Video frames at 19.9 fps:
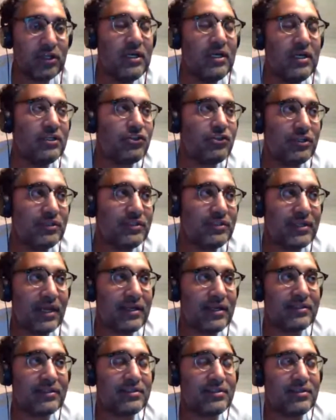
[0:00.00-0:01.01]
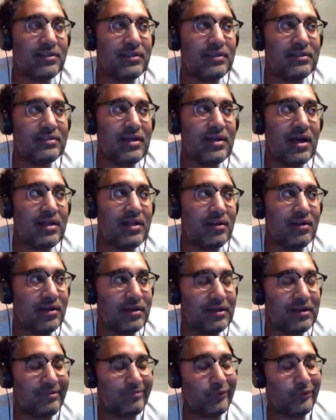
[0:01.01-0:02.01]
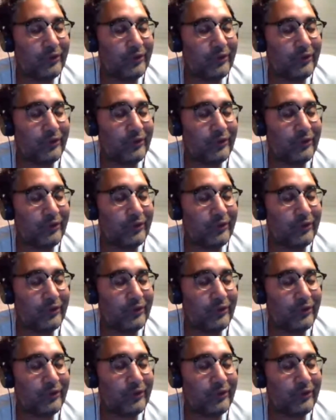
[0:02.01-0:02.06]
Shinsuke is not like,